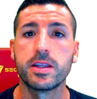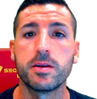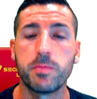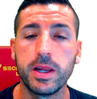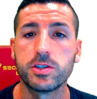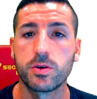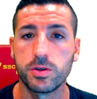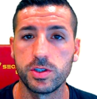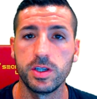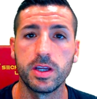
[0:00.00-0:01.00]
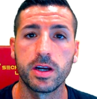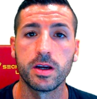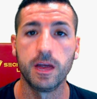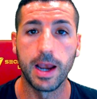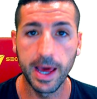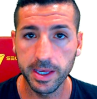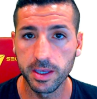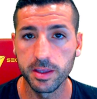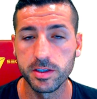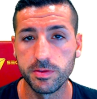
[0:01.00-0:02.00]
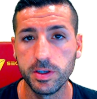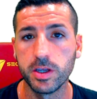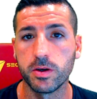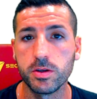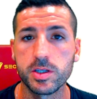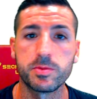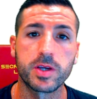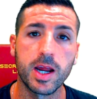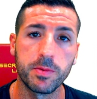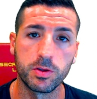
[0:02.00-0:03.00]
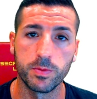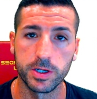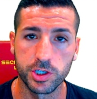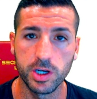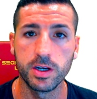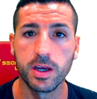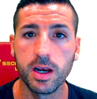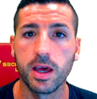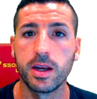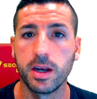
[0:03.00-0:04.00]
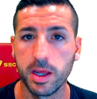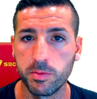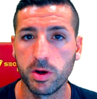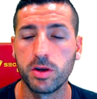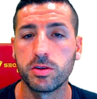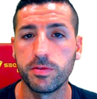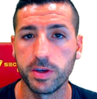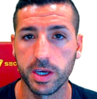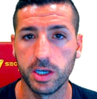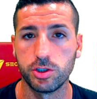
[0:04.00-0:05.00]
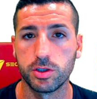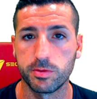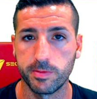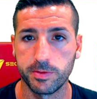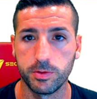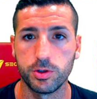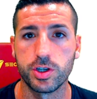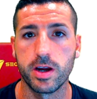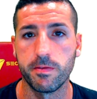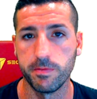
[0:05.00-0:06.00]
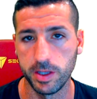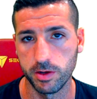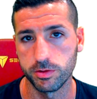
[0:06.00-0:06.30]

then please consider liking this video, subscribing to my channel, and enabling notifications for my future videos.